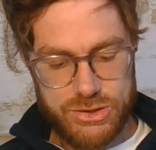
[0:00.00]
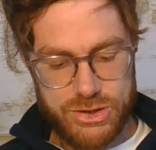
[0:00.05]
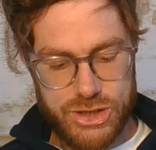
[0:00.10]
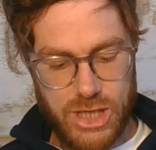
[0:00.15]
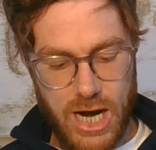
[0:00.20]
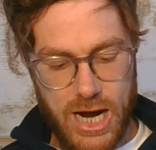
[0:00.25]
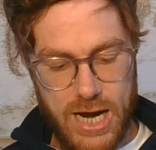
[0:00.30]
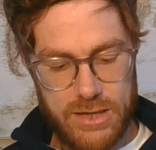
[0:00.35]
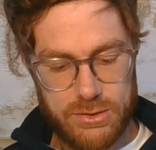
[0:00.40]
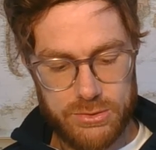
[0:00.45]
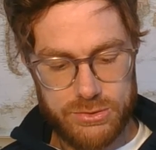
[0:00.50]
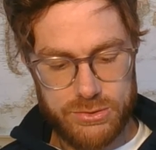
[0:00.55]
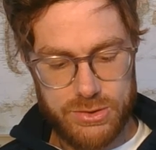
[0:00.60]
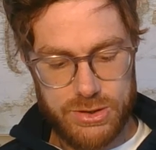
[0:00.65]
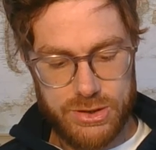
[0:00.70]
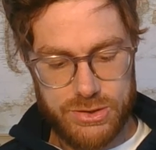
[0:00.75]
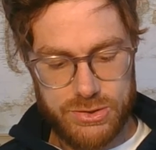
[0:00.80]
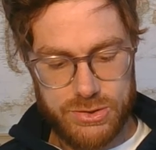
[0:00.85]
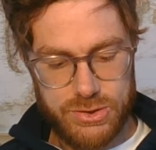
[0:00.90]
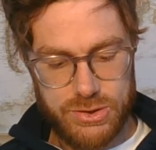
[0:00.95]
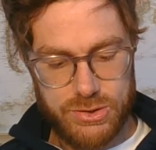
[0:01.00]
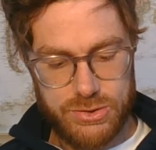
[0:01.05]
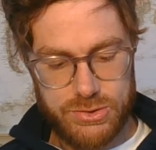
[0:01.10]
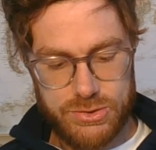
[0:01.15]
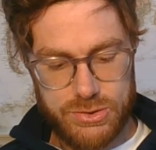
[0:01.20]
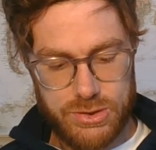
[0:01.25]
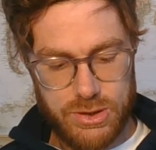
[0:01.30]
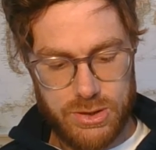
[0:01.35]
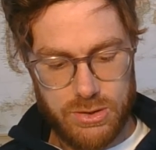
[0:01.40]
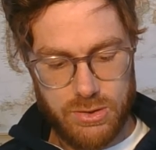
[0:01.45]

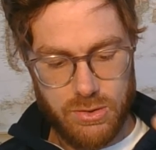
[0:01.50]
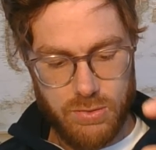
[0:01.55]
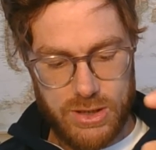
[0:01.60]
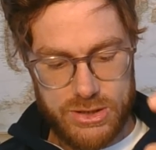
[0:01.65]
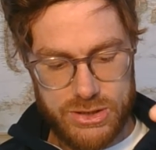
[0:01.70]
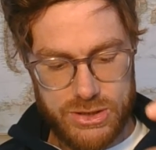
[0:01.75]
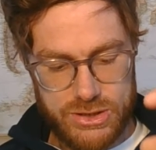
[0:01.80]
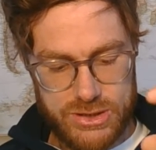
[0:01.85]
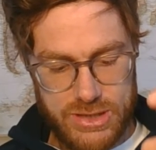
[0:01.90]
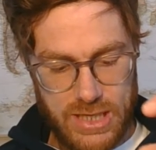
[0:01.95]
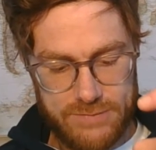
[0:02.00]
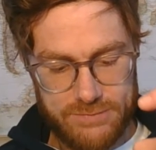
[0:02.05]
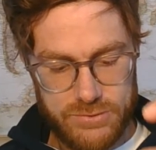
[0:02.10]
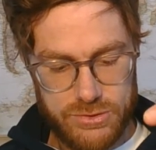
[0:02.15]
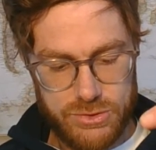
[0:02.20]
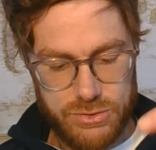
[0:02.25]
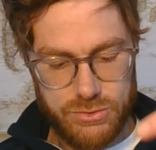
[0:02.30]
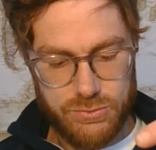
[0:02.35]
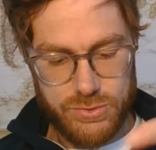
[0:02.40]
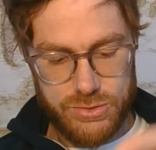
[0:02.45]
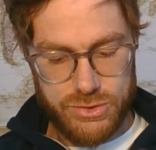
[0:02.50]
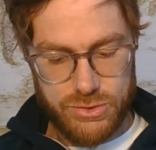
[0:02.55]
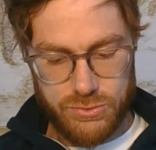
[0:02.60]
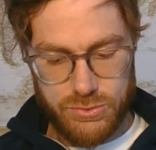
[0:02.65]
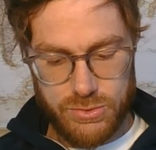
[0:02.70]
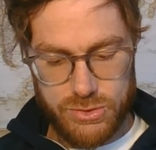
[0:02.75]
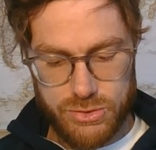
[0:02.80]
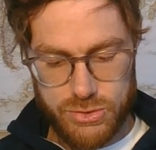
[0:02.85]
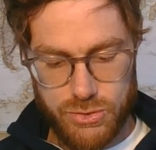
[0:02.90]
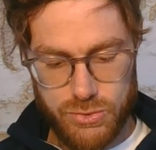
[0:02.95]
questions that have to do with
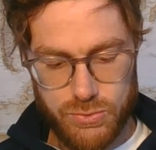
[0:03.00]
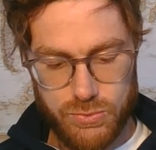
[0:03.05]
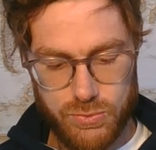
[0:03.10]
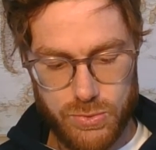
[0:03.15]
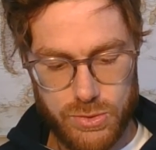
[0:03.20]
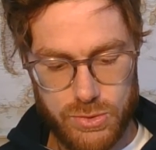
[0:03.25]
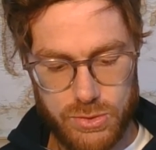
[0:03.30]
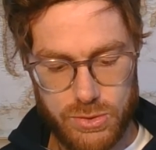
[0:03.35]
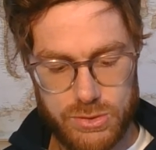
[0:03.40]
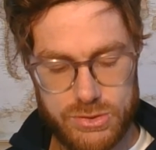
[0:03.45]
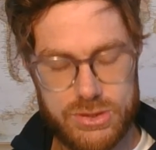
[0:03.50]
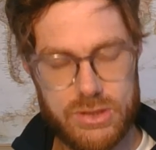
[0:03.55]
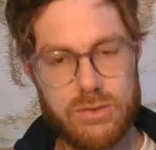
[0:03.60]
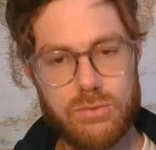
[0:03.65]
sort of two worlds.